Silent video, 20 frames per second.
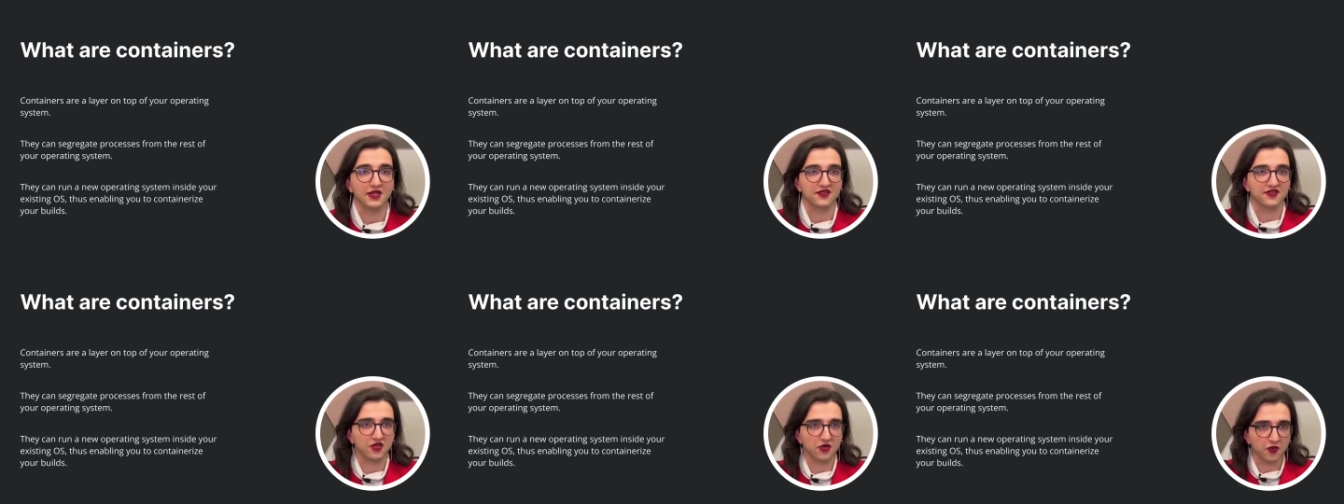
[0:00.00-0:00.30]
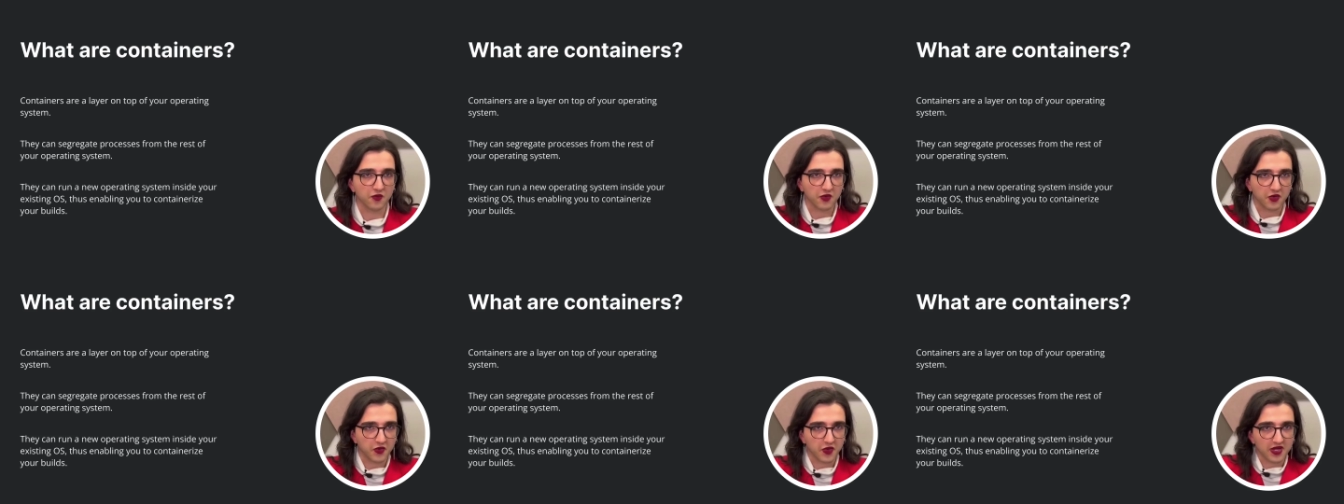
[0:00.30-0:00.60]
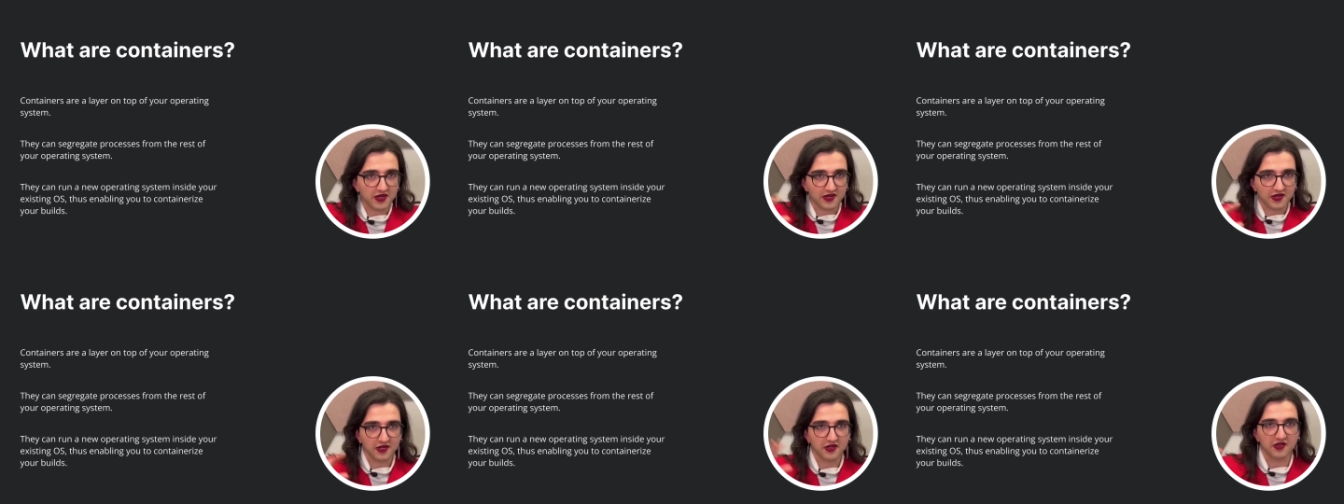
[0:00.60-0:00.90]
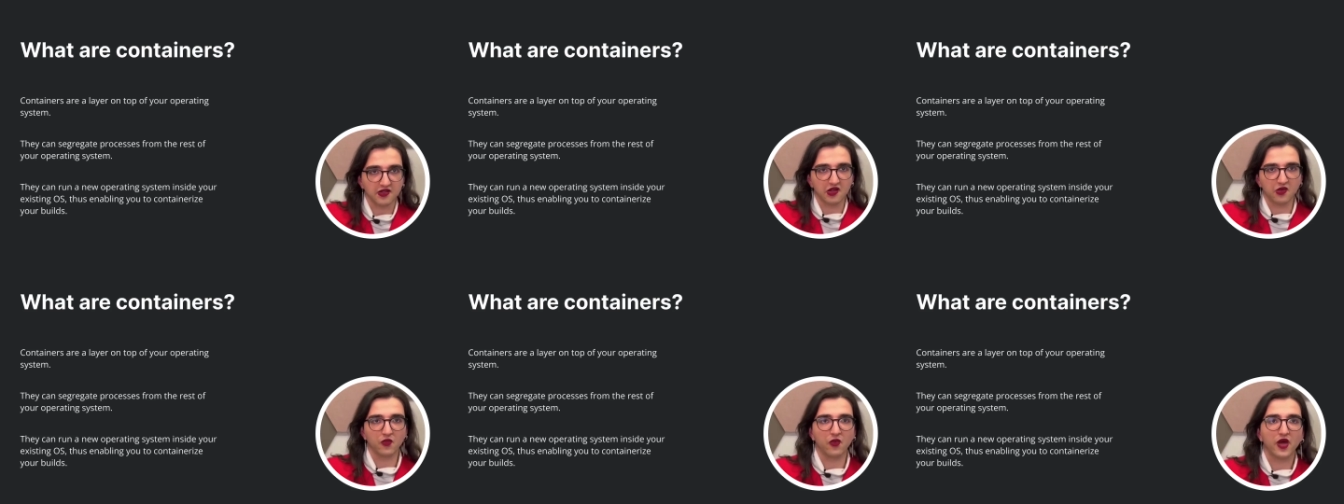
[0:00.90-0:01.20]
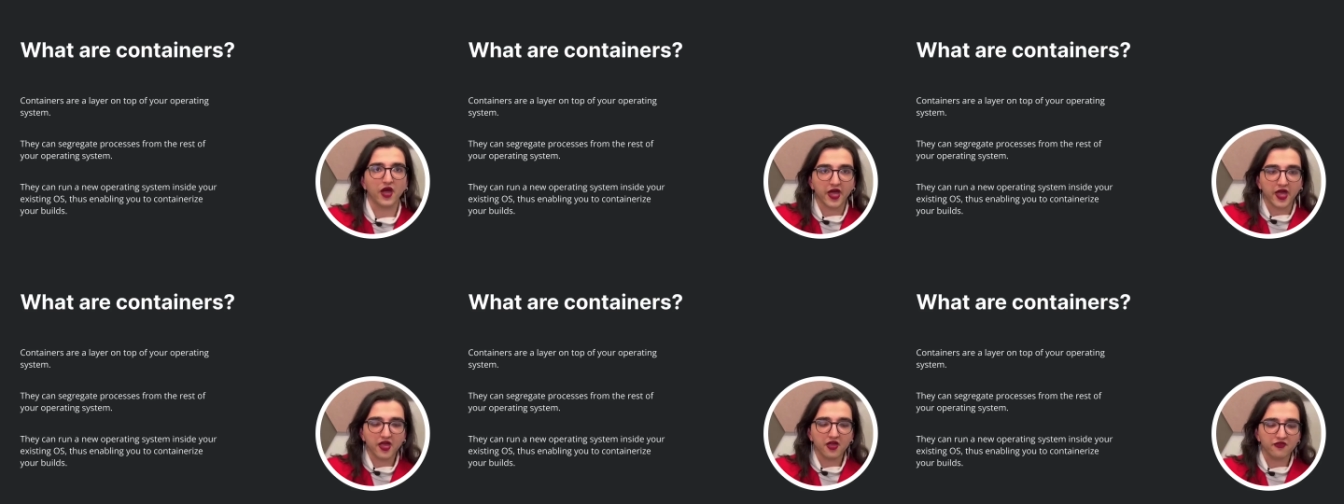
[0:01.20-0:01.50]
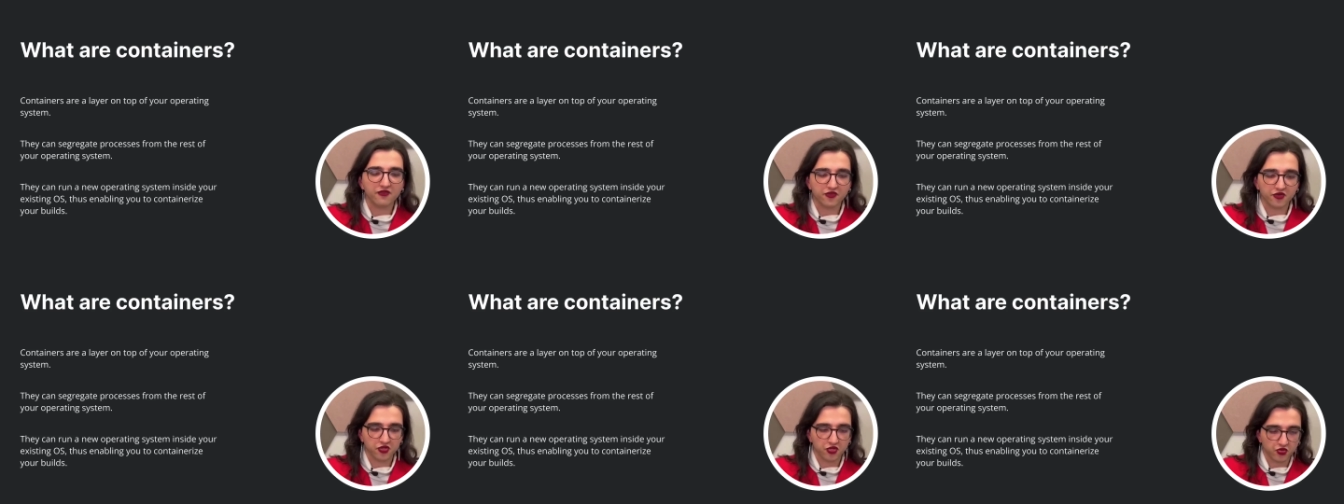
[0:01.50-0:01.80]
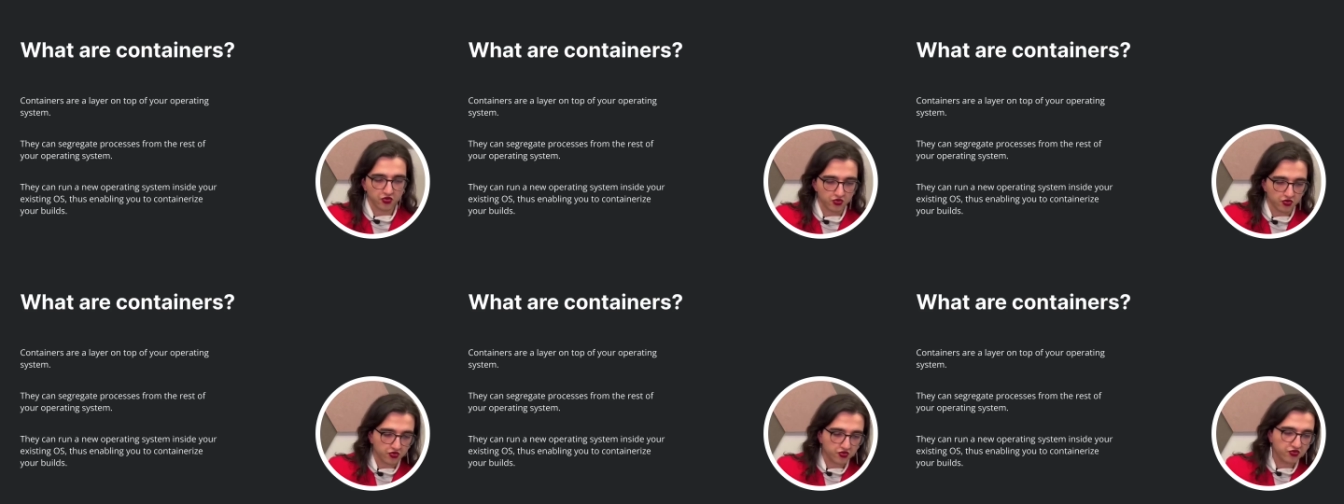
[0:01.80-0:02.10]
And so creating a way for
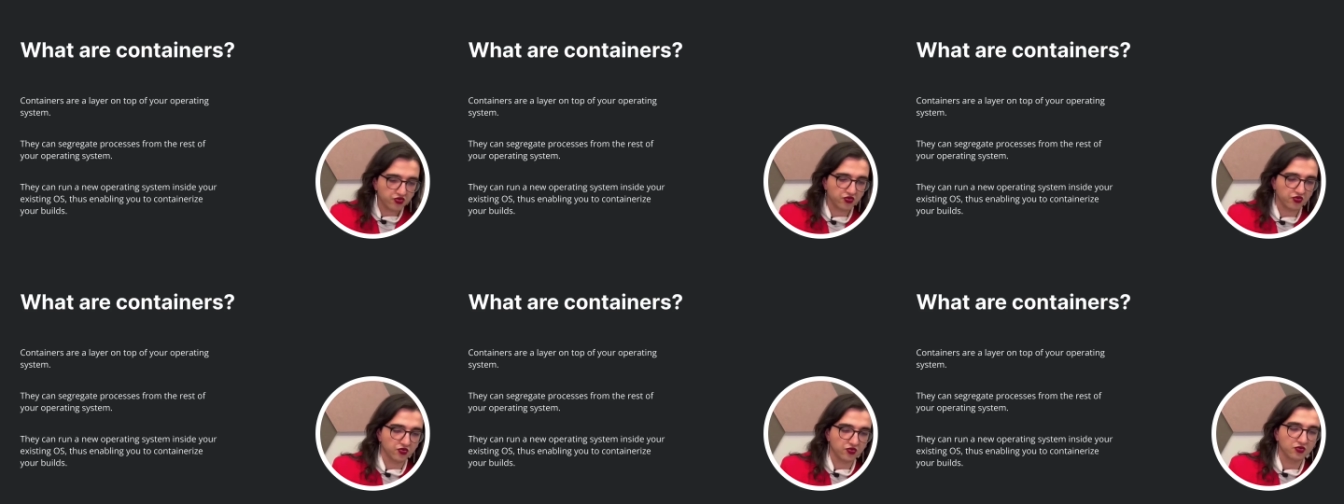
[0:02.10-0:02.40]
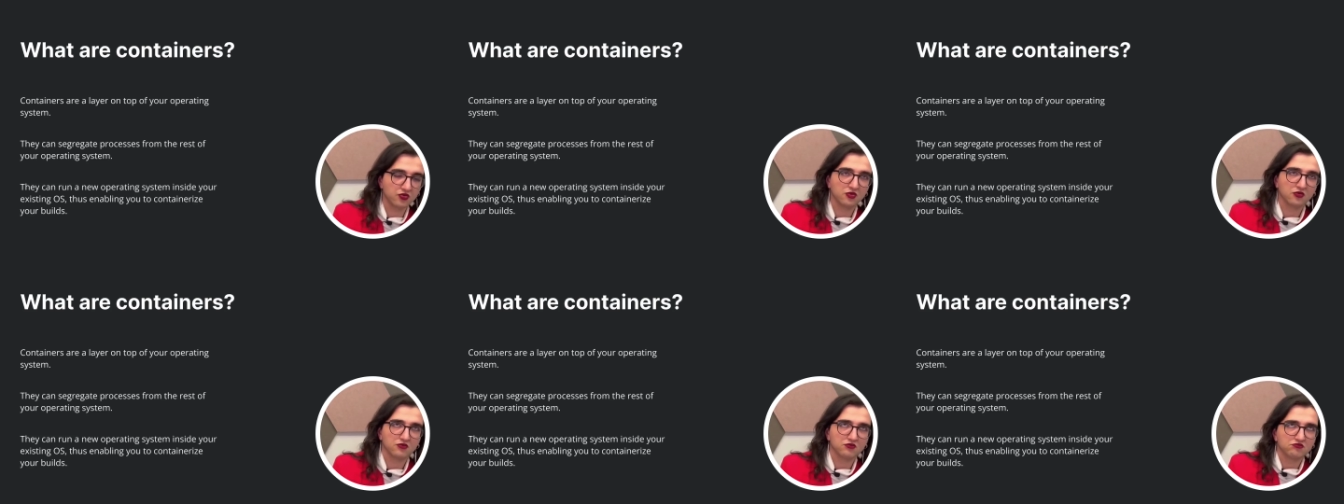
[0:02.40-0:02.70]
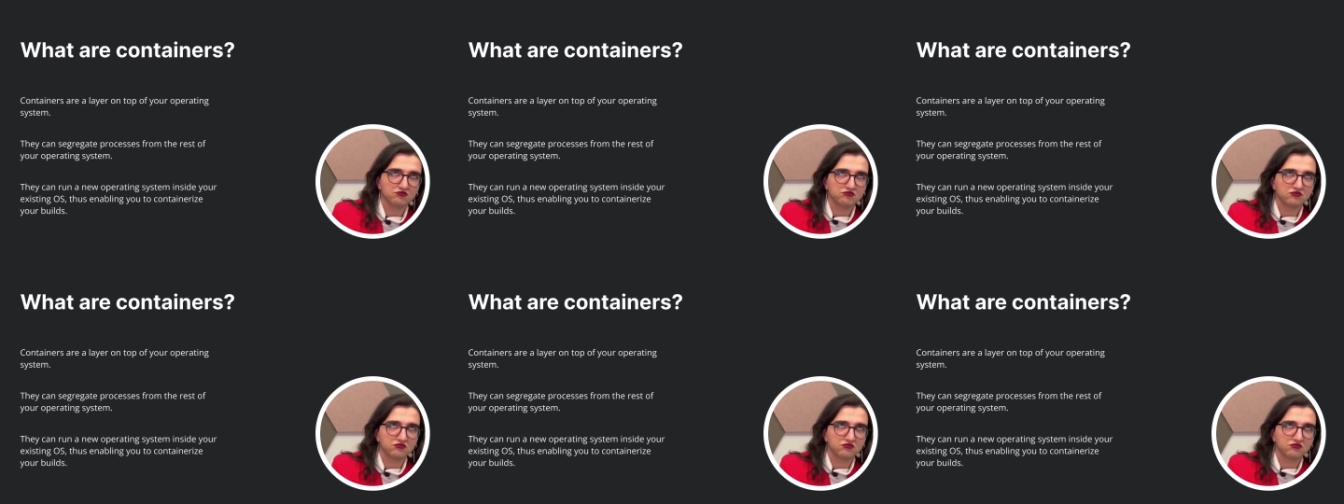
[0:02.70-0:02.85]
you to